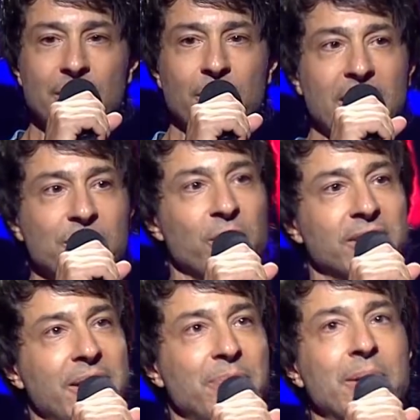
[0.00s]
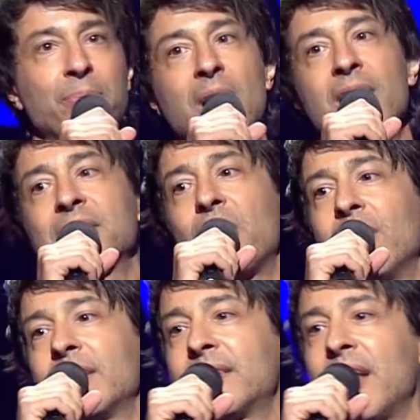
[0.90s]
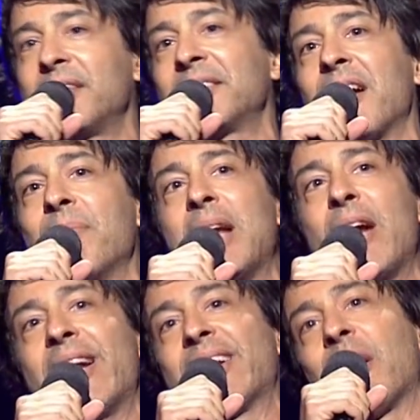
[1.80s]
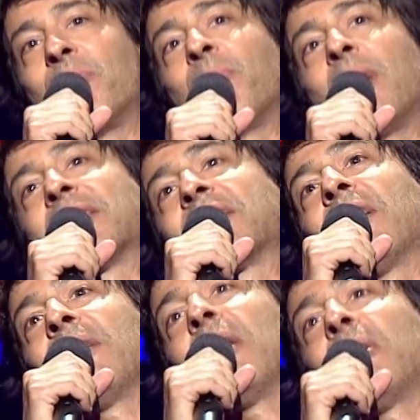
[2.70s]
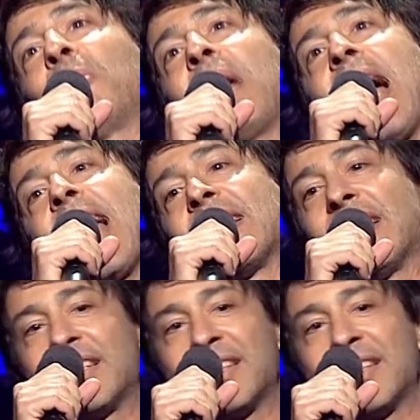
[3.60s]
You might as well keep the applause going because I just got married a couple months ago. All right.